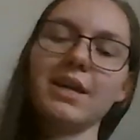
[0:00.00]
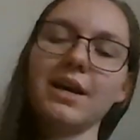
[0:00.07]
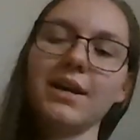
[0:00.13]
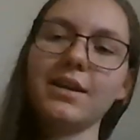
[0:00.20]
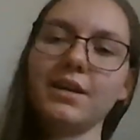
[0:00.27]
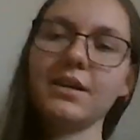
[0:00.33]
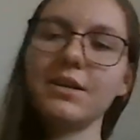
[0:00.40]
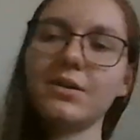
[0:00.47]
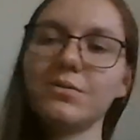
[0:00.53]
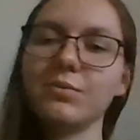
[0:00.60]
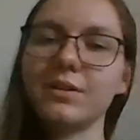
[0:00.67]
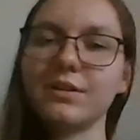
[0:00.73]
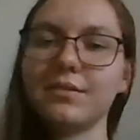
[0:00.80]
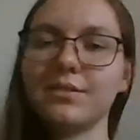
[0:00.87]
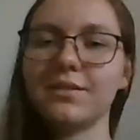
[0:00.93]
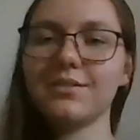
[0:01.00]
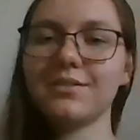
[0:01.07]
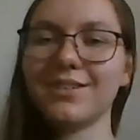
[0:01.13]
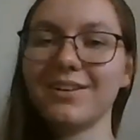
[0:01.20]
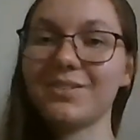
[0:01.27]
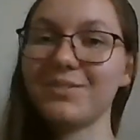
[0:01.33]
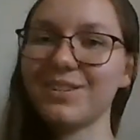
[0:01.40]
I will
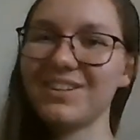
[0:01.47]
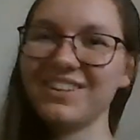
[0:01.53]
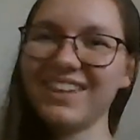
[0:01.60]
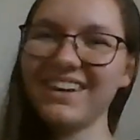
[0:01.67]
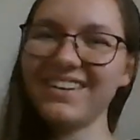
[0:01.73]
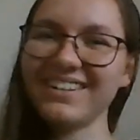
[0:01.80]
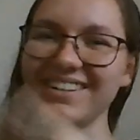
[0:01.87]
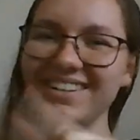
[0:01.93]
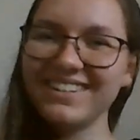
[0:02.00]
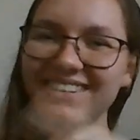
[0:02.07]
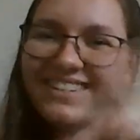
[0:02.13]
talk to you later.